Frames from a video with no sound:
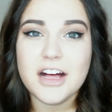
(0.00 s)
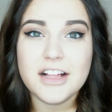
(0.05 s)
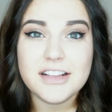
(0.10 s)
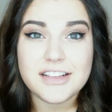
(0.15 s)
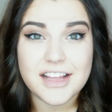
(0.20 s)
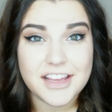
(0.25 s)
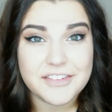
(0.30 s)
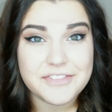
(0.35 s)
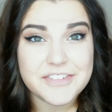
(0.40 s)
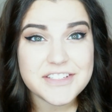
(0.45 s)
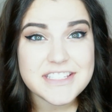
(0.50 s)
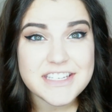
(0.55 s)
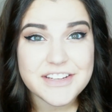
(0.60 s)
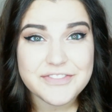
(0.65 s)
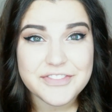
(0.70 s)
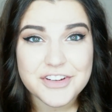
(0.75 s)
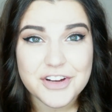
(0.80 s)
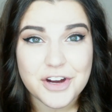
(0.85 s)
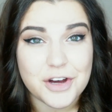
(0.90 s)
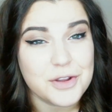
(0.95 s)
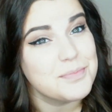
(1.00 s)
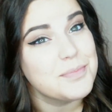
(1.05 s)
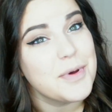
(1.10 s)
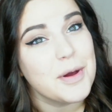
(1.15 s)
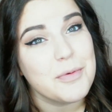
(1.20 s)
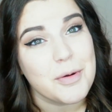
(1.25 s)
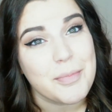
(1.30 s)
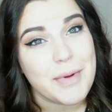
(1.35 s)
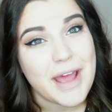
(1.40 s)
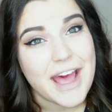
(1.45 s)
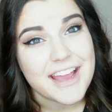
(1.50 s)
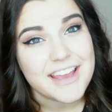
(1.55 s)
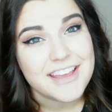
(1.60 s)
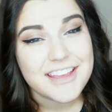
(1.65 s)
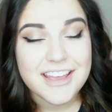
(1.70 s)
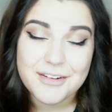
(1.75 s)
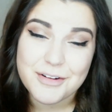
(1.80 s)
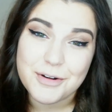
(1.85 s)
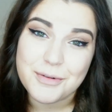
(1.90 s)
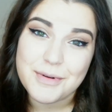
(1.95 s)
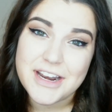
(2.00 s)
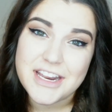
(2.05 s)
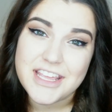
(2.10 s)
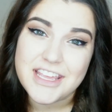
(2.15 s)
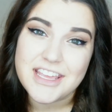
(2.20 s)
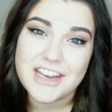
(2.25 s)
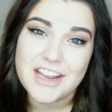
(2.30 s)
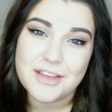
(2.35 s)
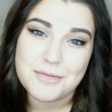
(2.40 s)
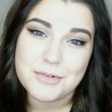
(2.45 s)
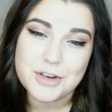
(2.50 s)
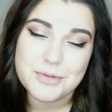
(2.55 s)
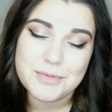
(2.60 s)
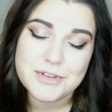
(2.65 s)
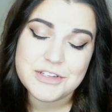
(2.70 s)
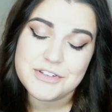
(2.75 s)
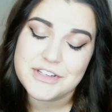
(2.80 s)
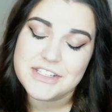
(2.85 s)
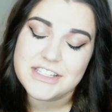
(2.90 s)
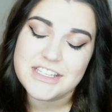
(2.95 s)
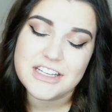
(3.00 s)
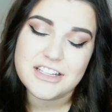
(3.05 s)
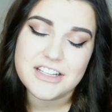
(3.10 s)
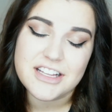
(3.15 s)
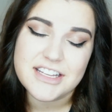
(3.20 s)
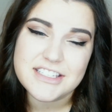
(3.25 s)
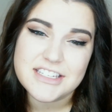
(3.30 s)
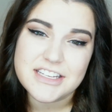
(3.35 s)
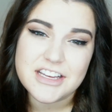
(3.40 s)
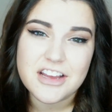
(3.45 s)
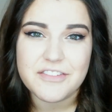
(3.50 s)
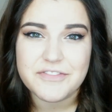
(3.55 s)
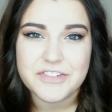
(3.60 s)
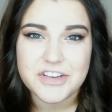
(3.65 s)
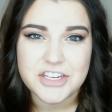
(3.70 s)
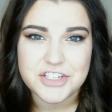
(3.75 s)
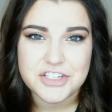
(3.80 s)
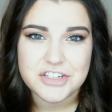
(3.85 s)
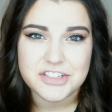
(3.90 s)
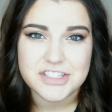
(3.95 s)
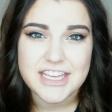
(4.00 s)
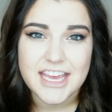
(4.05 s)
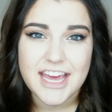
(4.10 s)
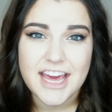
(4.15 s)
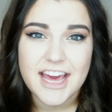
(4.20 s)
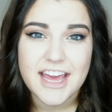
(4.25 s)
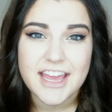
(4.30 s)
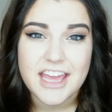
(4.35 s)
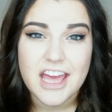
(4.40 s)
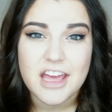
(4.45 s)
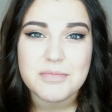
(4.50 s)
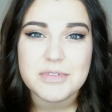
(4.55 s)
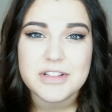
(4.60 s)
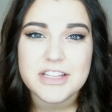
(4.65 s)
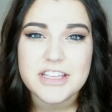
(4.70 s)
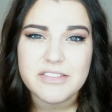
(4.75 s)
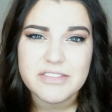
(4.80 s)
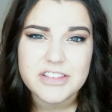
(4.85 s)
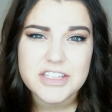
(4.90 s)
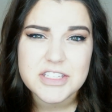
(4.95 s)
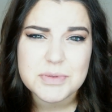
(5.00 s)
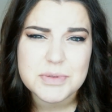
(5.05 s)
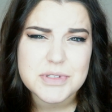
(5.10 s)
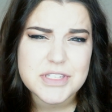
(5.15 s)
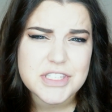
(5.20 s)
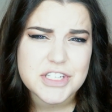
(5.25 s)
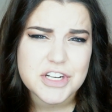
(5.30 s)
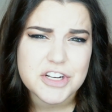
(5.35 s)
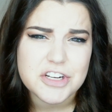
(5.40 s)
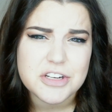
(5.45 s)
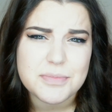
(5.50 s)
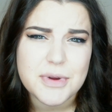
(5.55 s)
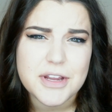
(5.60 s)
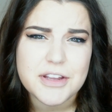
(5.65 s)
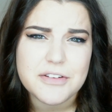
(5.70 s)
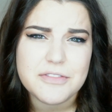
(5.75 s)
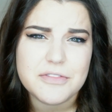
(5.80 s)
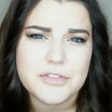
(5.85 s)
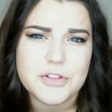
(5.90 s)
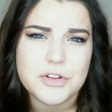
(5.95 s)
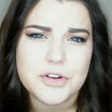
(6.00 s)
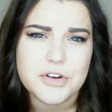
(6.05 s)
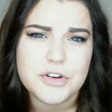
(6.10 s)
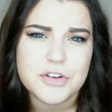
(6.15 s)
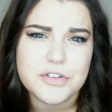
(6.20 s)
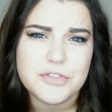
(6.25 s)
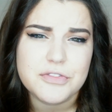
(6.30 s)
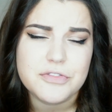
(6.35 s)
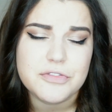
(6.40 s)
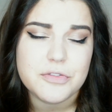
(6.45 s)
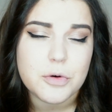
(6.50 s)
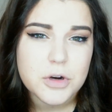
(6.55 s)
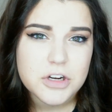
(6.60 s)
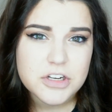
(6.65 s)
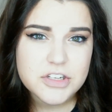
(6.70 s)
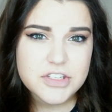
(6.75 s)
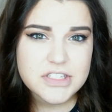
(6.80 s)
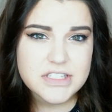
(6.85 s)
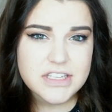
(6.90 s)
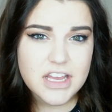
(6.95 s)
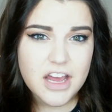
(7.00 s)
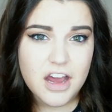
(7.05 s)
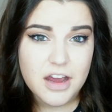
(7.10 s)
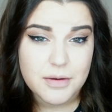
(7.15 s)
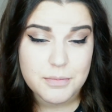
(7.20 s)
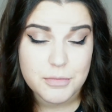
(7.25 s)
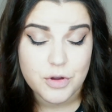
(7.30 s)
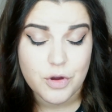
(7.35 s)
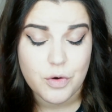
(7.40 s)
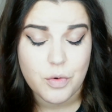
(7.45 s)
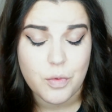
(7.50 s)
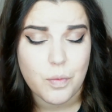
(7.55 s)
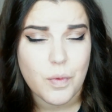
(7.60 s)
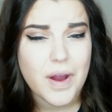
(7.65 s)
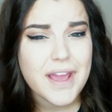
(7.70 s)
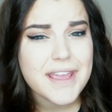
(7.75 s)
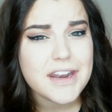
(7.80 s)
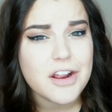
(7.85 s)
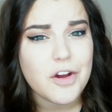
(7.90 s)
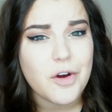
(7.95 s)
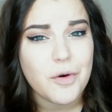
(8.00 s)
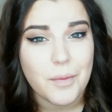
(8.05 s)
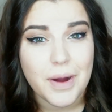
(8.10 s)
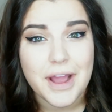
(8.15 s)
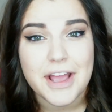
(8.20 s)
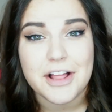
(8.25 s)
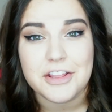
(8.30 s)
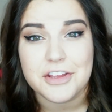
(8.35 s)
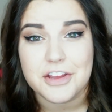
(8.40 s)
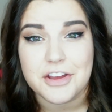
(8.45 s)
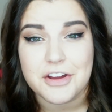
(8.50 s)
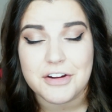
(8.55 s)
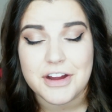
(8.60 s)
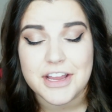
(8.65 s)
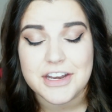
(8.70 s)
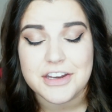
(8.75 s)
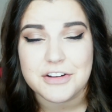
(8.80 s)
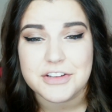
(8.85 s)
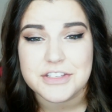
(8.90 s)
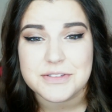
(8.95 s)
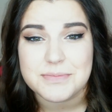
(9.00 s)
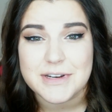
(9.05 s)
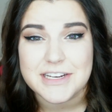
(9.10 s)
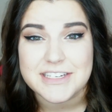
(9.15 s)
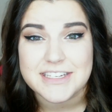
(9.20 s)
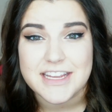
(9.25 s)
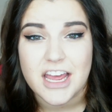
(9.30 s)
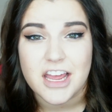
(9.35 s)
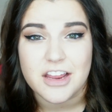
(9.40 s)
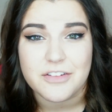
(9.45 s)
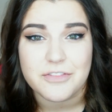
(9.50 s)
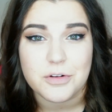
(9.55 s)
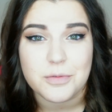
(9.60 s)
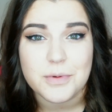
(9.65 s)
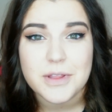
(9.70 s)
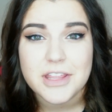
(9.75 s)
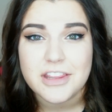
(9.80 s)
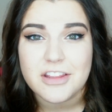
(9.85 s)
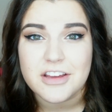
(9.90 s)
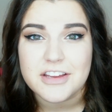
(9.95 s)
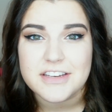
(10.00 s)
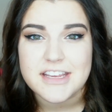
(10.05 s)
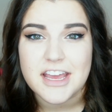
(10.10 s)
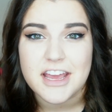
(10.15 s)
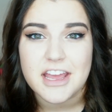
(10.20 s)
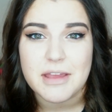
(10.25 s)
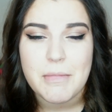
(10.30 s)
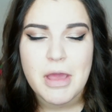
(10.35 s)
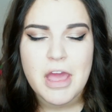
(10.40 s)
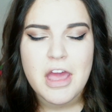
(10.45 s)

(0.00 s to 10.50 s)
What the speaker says: Life is difficult, but we're back and we're ready, and I'm going to be doing the Closet Confidential tag. I believe this was started by Fleur de Force quite a while ago. I know it's been a tag for a really long time,